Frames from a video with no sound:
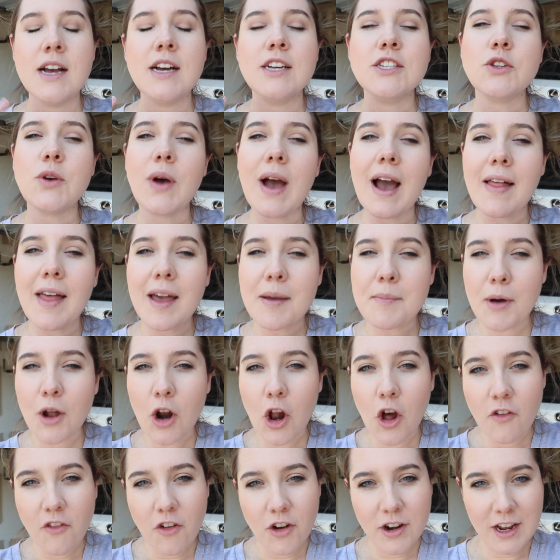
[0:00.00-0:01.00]
so I like bought
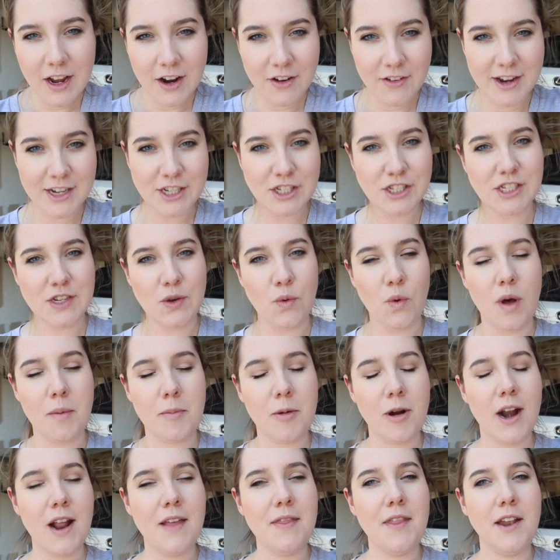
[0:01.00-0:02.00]
all of our decorations at
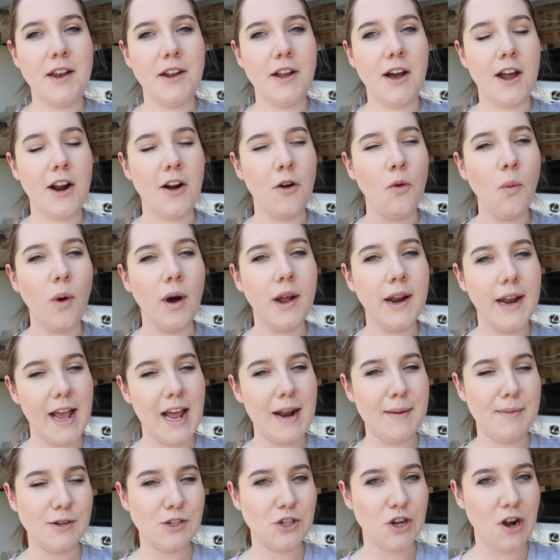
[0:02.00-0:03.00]
Walmart and then got our one
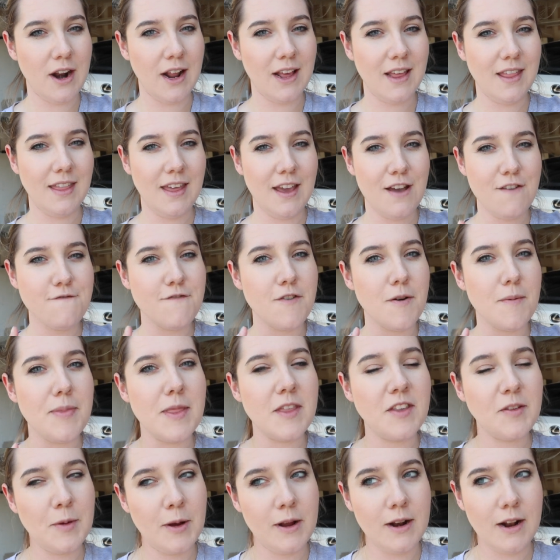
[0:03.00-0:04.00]
animatronic thing from
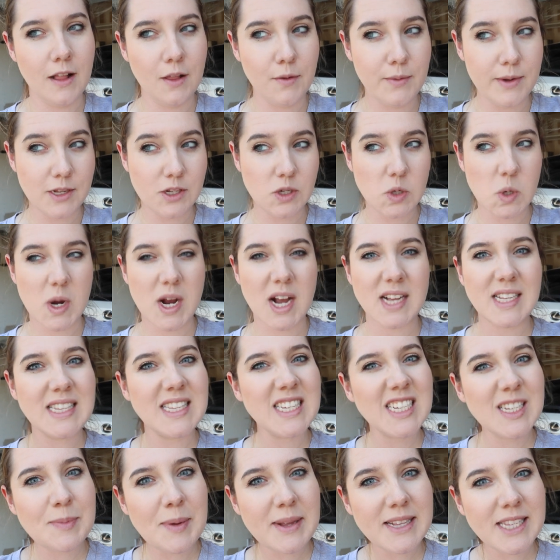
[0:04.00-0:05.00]
the Spirit Halloween store because
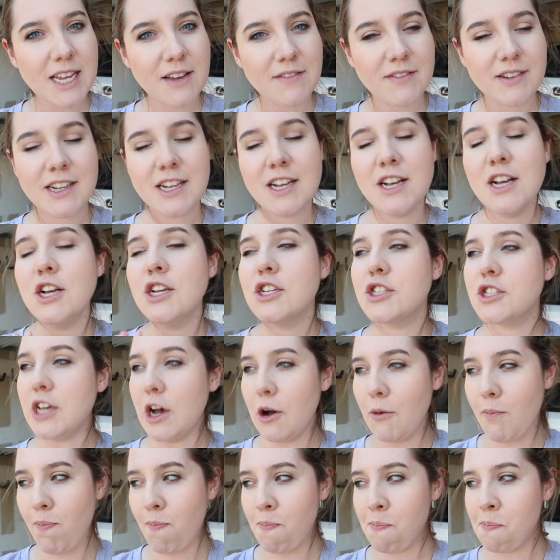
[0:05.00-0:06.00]
it's expensive.
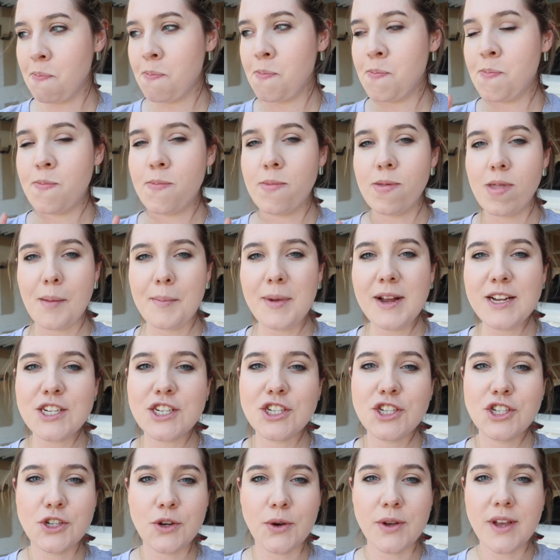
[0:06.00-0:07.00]
So let me
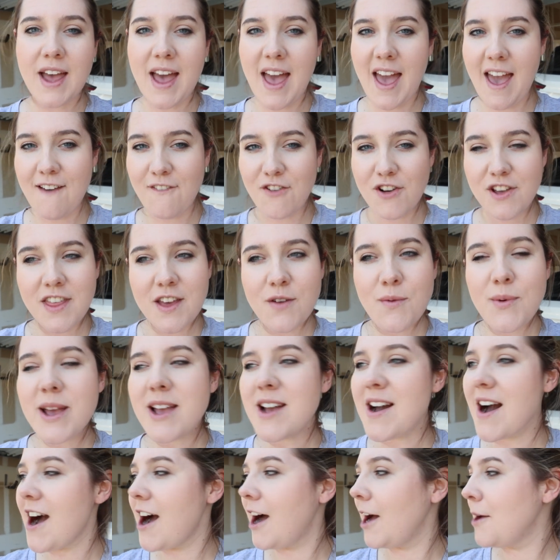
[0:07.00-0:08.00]
just show you everything we
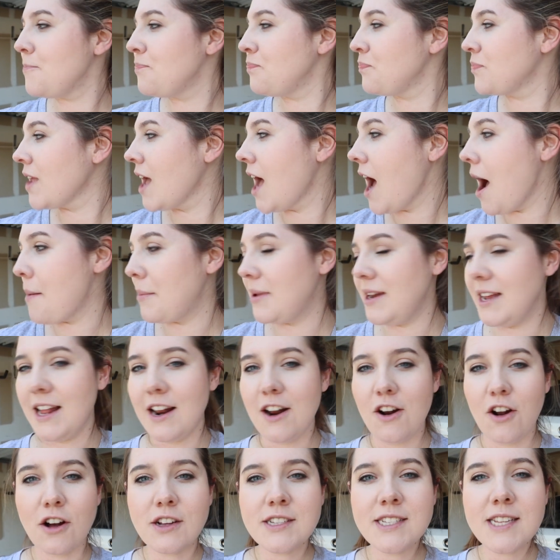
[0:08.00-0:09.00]
got. I'm going to get
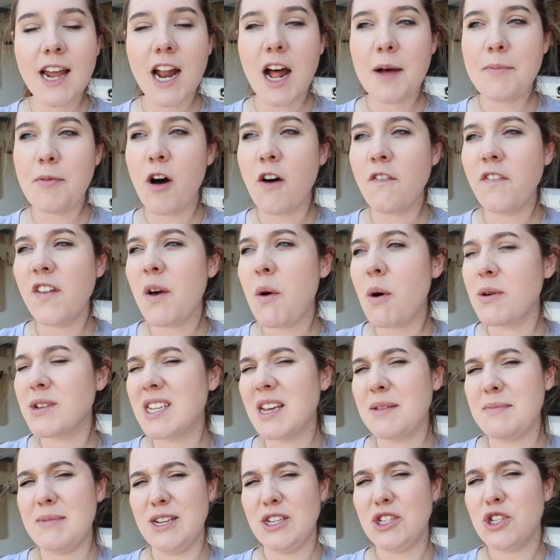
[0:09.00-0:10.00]
it all set up. Hopefully it won't
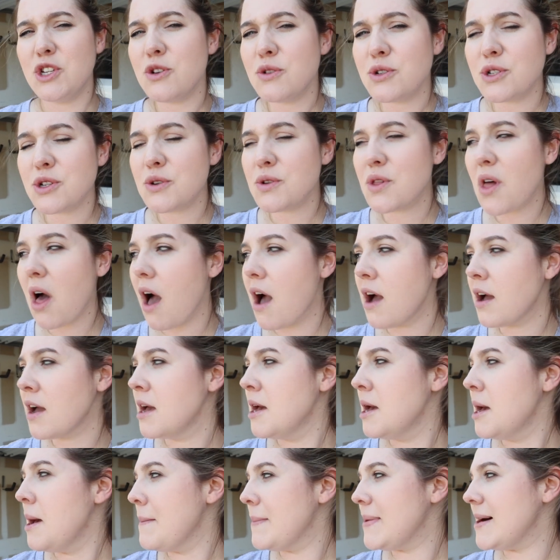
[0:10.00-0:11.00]
take me too, too long,
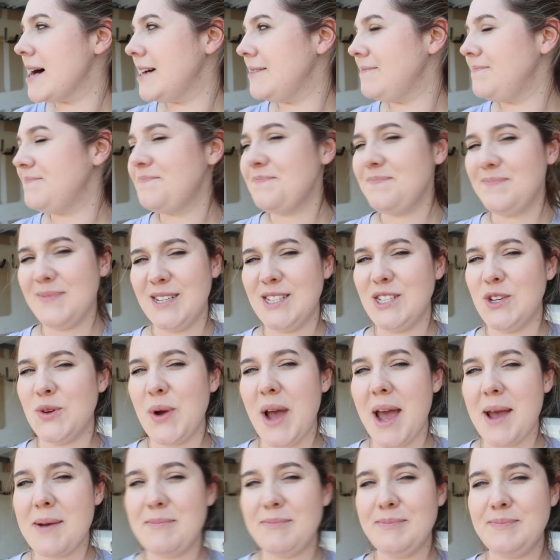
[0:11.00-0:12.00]
but it's
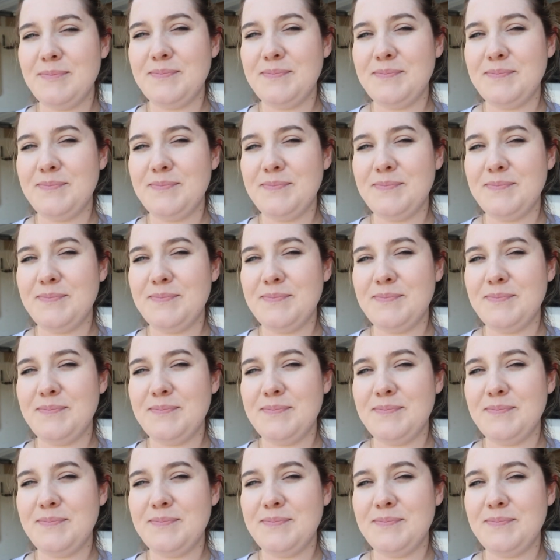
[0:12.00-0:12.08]
okay.